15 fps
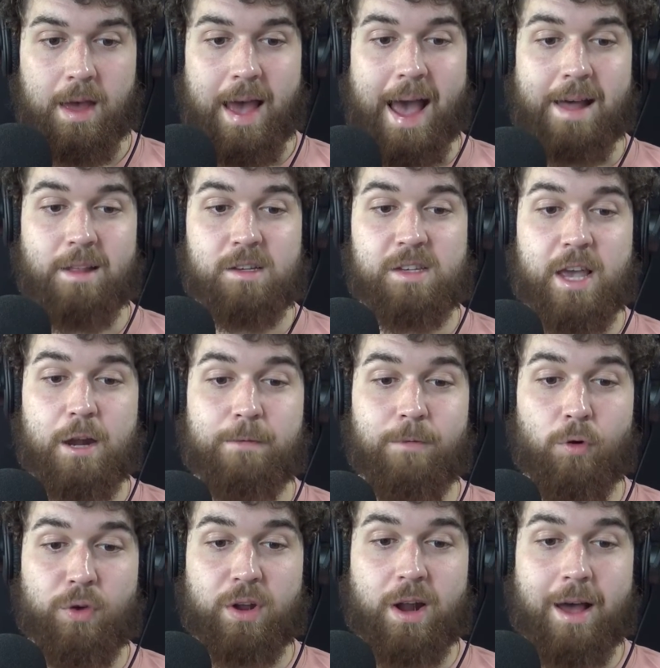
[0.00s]
Alexander
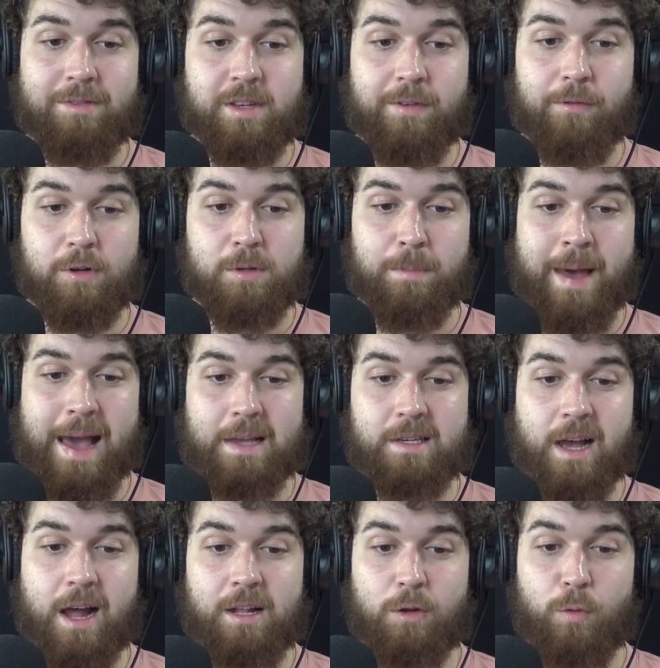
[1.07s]
Volkanovsky versus Max
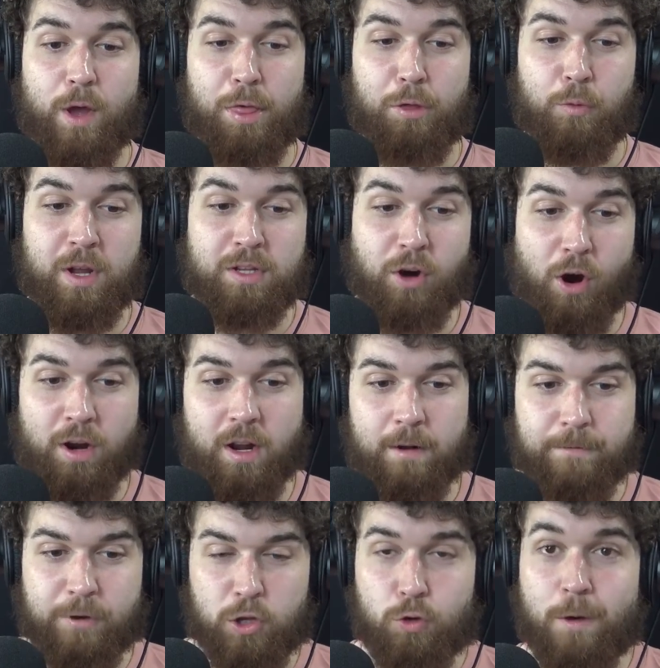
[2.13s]
Holloway 3 targeted
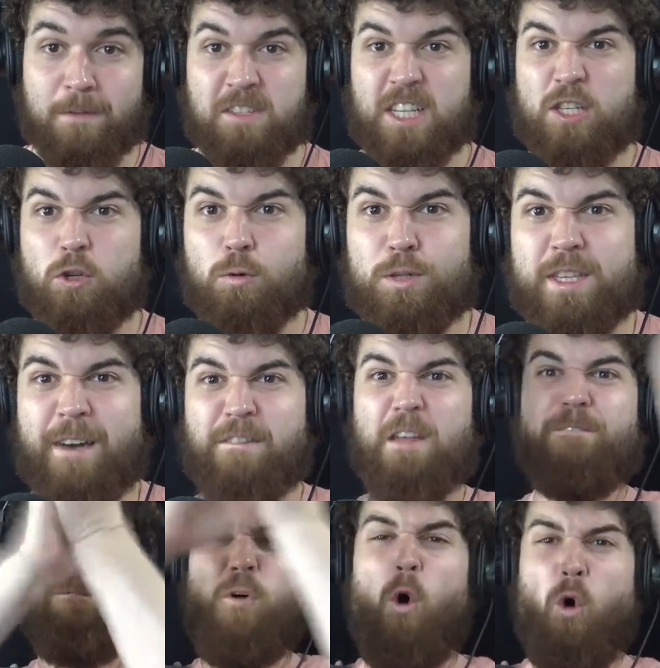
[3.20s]
for UFC
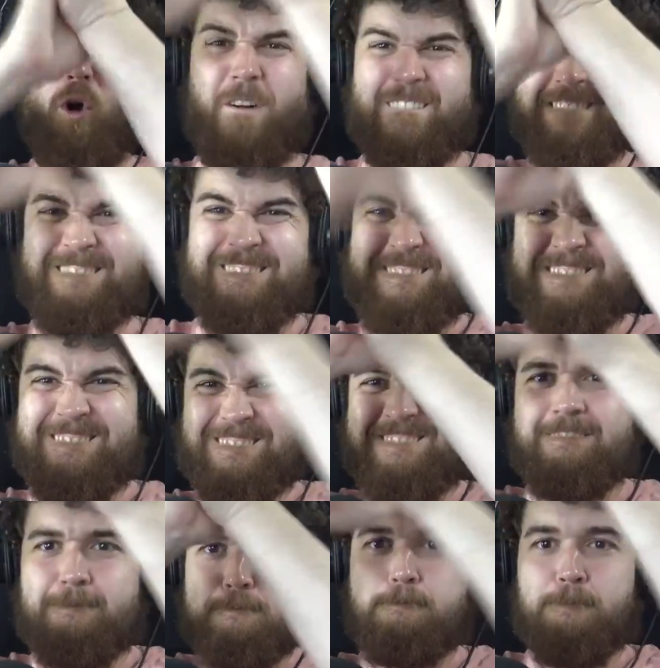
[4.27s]
274.
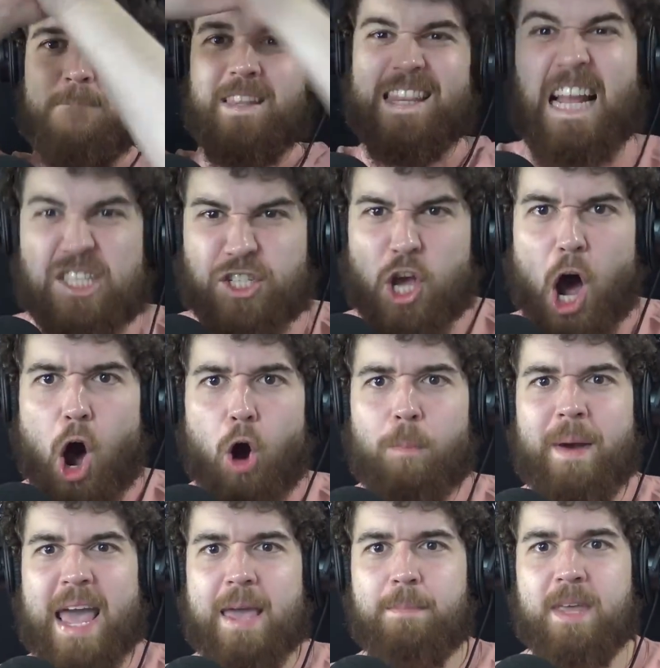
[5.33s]
Let's go,
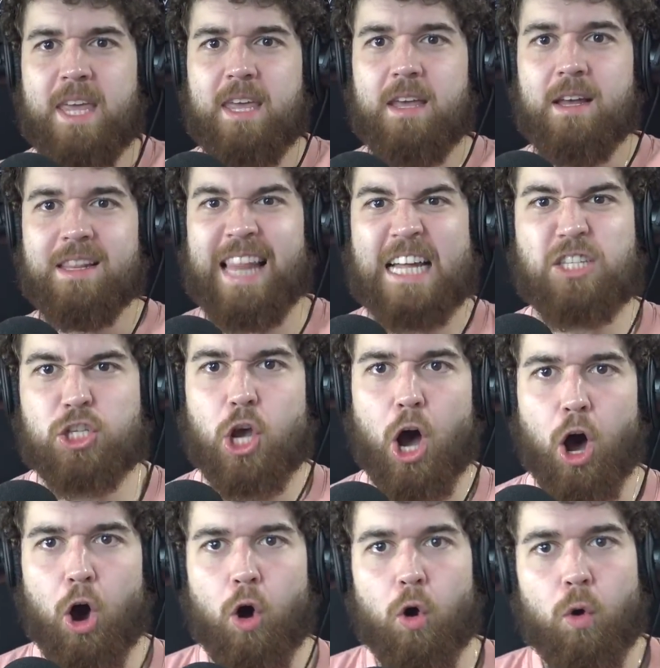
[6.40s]
baby. Let's
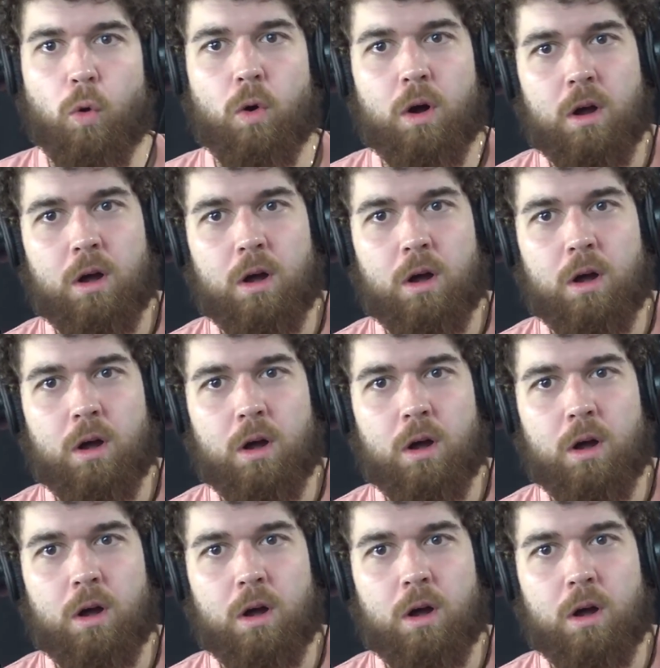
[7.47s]
go.